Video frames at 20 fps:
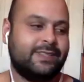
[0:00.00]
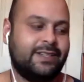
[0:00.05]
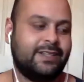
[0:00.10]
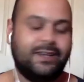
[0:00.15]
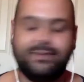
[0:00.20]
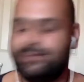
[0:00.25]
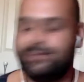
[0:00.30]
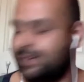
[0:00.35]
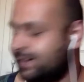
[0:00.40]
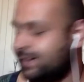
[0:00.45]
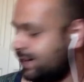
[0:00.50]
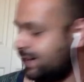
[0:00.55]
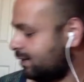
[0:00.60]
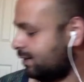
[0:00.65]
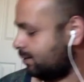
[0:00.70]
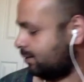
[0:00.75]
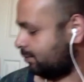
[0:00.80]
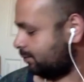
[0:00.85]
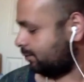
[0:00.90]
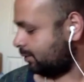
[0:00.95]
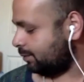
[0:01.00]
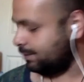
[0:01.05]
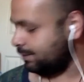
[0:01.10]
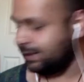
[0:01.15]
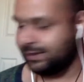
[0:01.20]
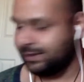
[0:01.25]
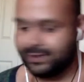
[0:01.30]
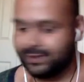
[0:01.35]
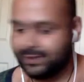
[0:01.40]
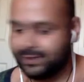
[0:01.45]
very
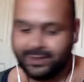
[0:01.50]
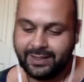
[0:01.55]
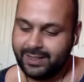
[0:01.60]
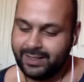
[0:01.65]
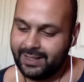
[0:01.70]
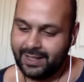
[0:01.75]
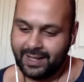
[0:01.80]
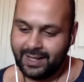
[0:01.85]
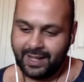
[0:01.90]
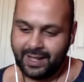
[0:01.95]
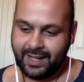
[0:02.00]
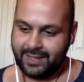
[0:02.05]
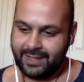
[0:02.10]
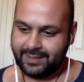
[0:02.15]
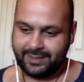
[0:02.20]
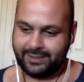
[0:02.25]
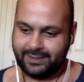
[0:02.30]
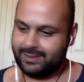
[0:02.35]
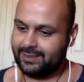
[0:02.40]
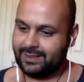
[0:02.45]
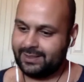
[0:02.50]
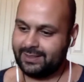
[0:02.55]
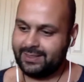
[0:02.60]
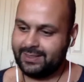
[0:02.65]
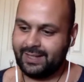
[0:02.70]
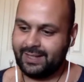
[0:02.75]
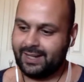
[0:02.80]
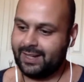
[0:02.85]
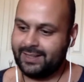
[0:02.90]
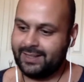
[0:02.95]
heartwarming. And
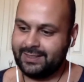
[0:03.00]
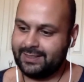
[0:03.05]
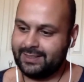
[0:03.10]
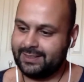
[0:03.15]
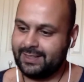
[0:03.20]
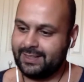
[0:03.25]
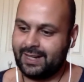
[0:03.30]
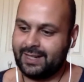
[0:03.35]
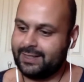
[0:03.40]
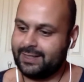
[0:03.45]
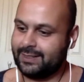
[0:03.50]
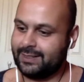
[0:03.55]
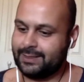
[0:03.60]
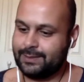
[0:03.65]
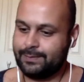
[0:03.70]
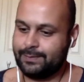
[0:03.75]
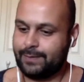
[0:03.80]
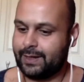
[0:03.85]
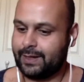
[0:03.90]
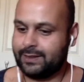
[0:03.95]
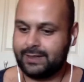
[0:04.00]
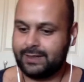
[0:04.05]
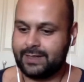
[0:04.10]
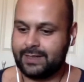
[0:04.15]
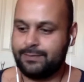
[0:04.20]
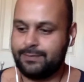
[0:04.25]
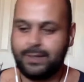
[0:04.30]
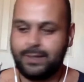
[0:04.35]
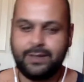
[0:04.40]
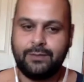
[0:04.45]
yeah, I did not expect
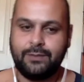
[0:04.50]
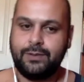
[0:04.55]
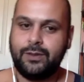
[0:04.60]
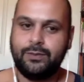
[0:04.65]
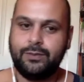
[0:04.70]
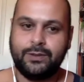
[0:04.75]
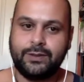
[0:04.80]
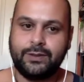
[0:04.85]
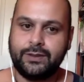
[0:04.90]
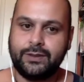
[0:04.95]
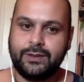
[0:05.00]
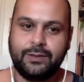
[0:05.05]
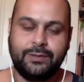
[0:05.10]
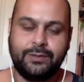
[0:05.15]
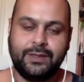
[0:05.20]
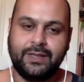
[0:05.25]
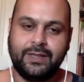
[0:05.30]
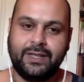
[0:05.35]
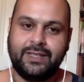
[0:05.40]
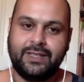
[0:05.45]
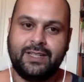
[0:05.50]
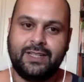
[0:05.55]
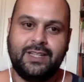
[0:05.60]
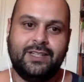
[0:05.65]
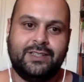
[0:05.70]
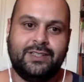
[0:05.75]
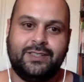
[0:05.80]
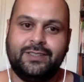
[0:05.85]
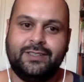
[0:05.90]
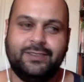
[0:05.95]
as many people to be like,
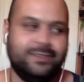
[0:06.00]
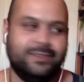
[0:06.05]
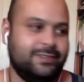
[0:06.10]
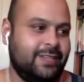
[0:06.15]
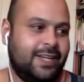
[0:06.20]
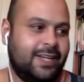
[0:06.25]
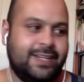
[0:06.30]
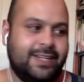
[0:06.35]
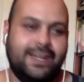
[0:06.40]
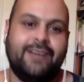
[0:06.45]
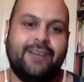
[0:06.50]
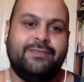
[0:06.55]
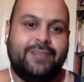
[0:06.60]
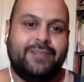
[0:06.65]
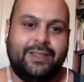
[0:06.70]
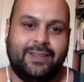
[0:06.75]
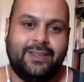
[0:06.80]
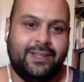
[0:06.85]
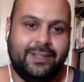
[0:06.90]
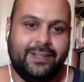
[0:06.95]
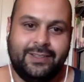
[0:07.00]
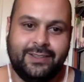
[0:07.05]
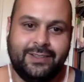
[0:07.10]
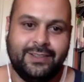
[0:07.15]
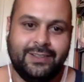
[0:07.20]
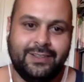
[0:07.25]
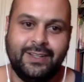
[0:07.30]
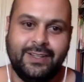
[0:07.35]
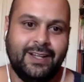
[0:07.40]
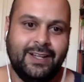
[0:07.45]
here, take everything.
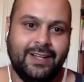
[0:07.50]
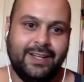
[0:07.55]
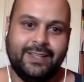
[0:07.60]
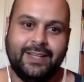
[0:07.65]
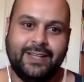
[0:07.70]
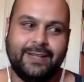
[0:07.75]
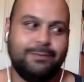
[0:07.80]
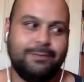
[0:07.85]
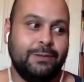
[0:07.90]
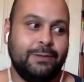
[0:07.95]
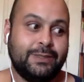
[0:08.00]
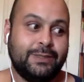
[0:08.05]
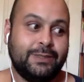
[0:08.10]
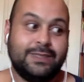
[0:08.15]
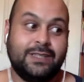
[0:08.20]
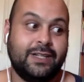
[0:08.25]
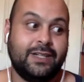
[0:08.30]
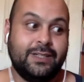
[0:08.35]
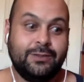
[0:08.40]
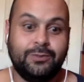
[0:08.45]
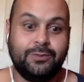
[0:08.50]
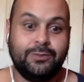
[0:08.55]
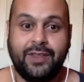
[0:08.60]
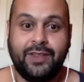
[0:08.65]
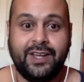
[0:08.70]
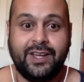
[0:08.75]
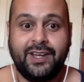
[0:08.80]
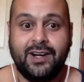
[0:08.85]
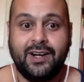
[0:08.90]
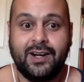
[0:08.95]
And like people started with
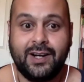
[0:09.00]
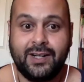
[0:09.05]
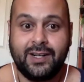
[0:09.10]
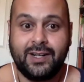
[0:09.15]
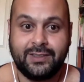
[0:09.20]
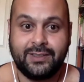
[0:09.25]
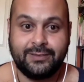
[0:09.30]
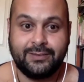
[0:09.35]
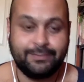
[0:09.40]
the yarn,